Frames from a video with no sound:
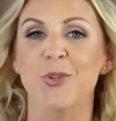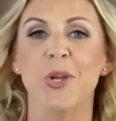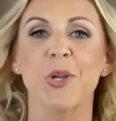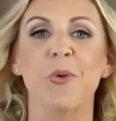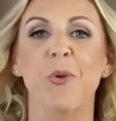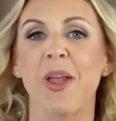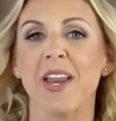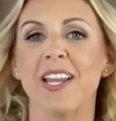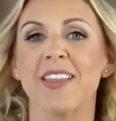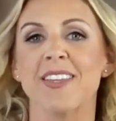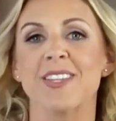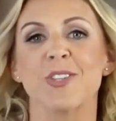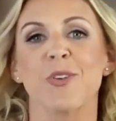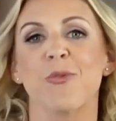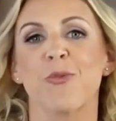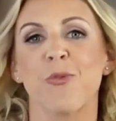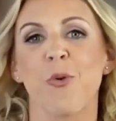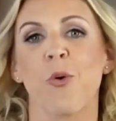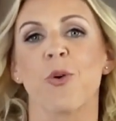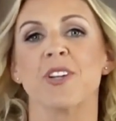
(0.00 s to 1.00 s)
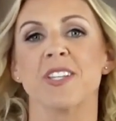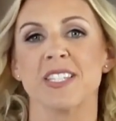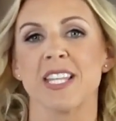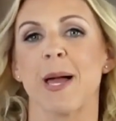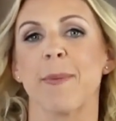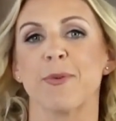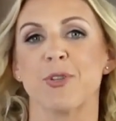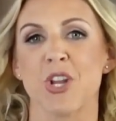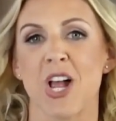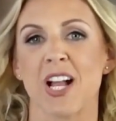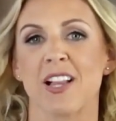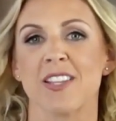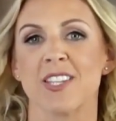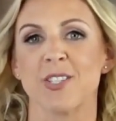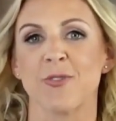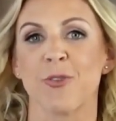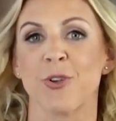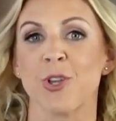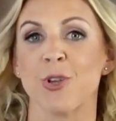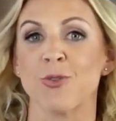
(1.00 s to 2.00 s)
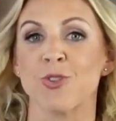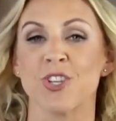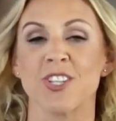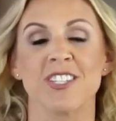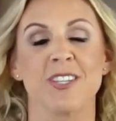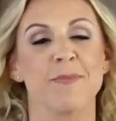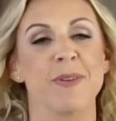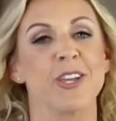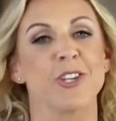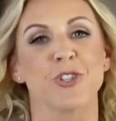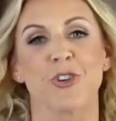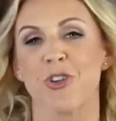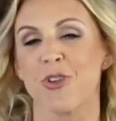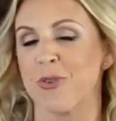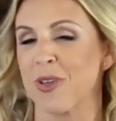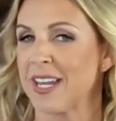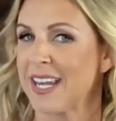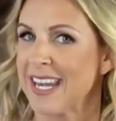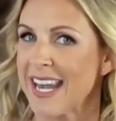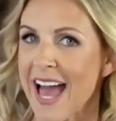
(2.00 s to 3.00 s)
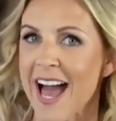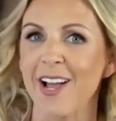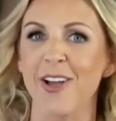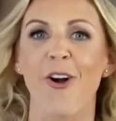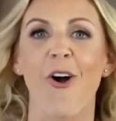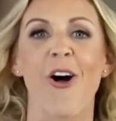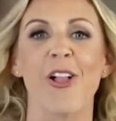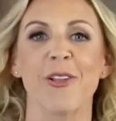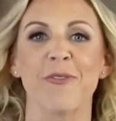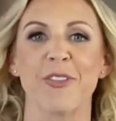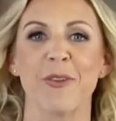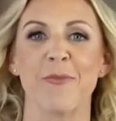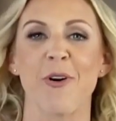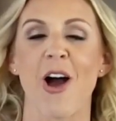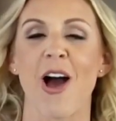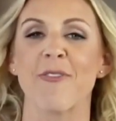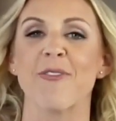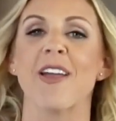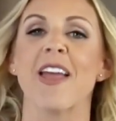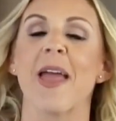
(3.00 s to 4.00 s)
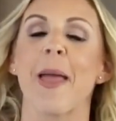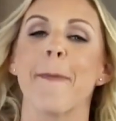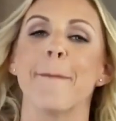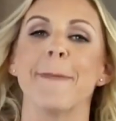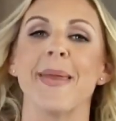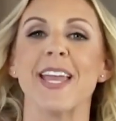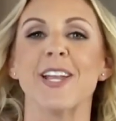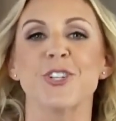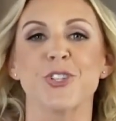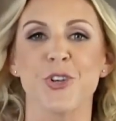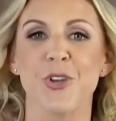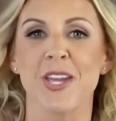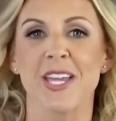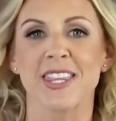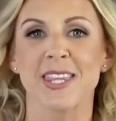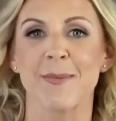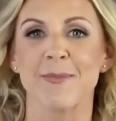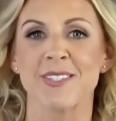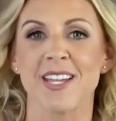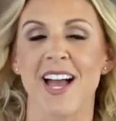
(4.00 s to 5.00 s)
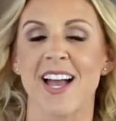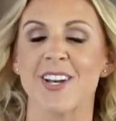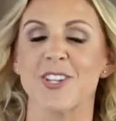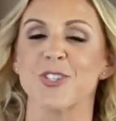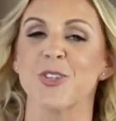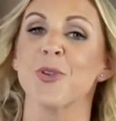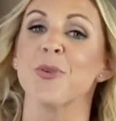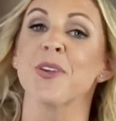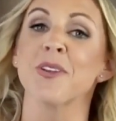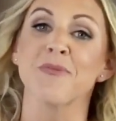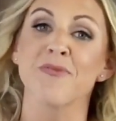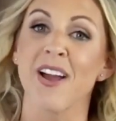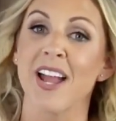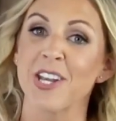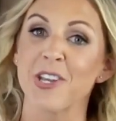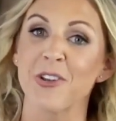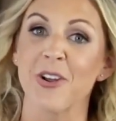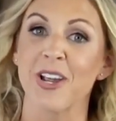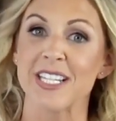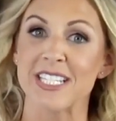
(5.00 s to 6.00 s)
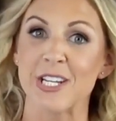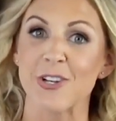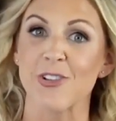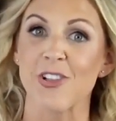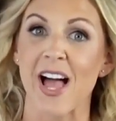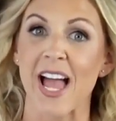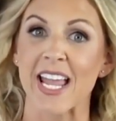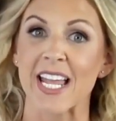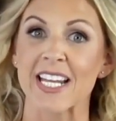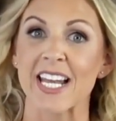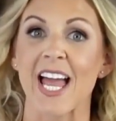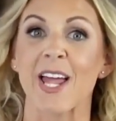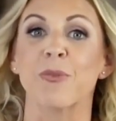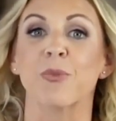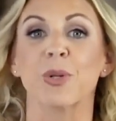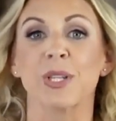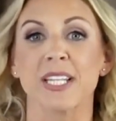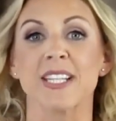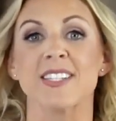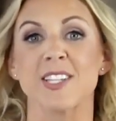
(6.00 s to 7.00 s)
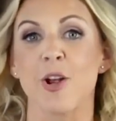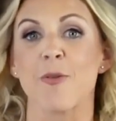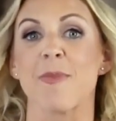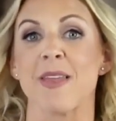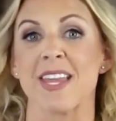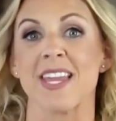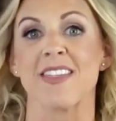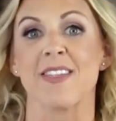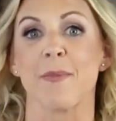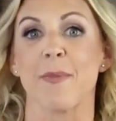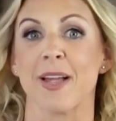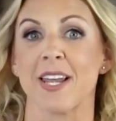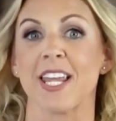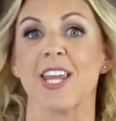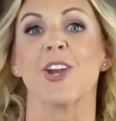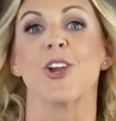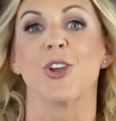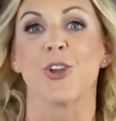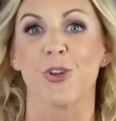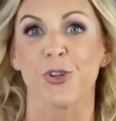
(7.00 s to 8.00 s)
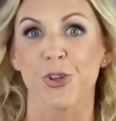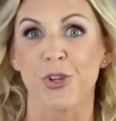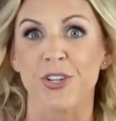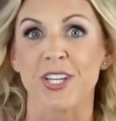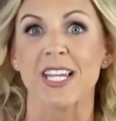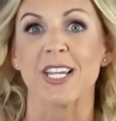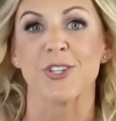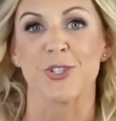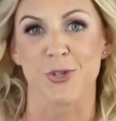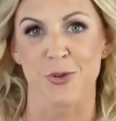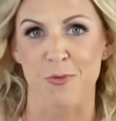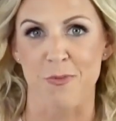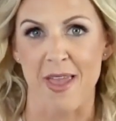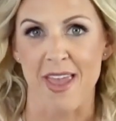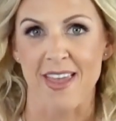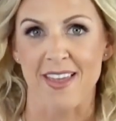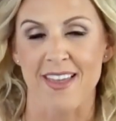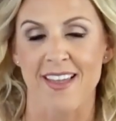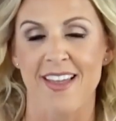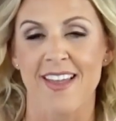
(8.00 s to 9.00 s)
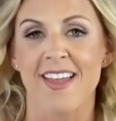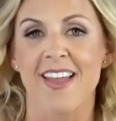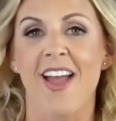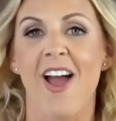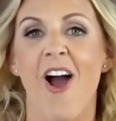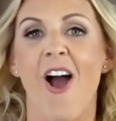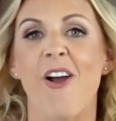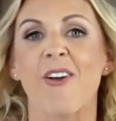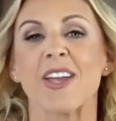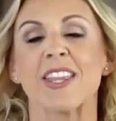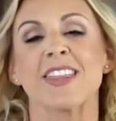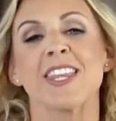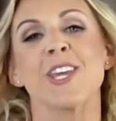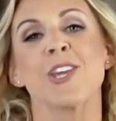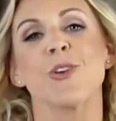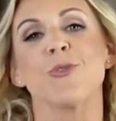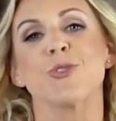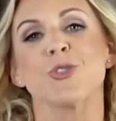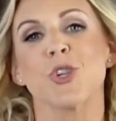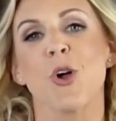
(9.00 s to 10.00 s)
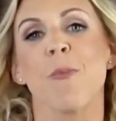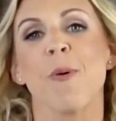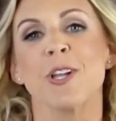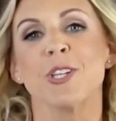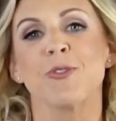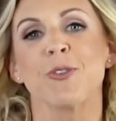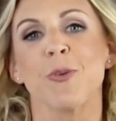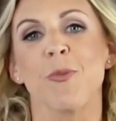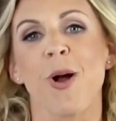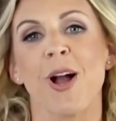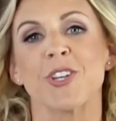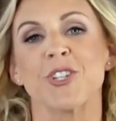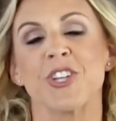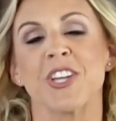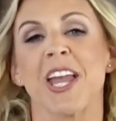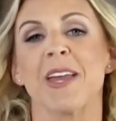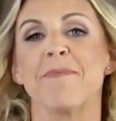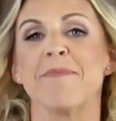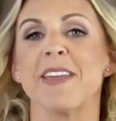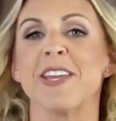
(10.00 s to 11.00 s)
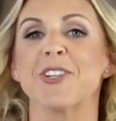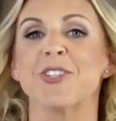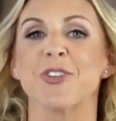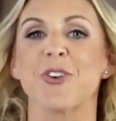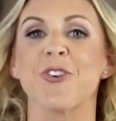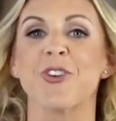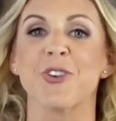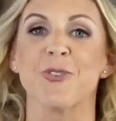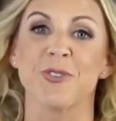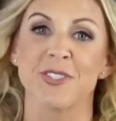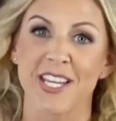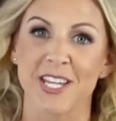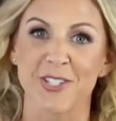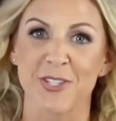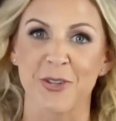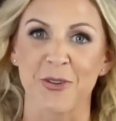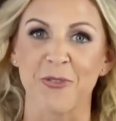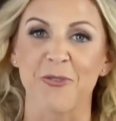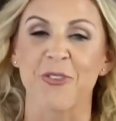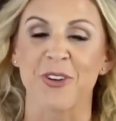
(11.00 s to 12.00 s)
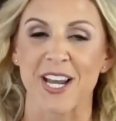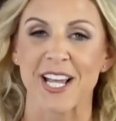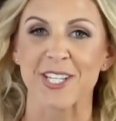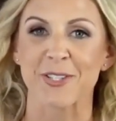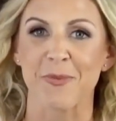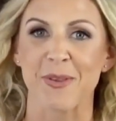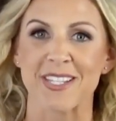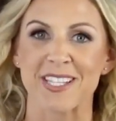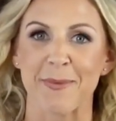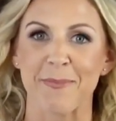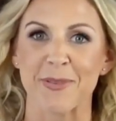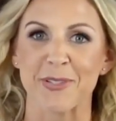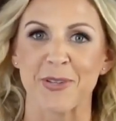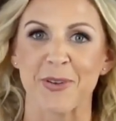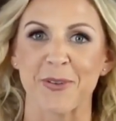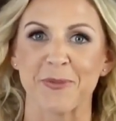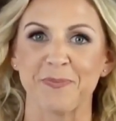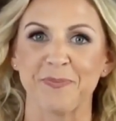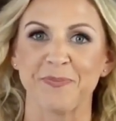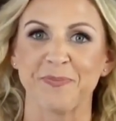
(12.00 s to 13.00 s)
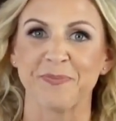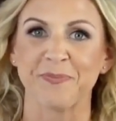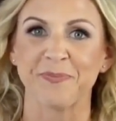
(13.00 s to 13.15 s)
So I created this 4-step checklist for you just to make sure you can knock all of them off, make sure you get them done so you can find your ideal client and really start making the money you're looking to make. All right, thank you so much for watching, and make sure you stay tuned for next week's episode.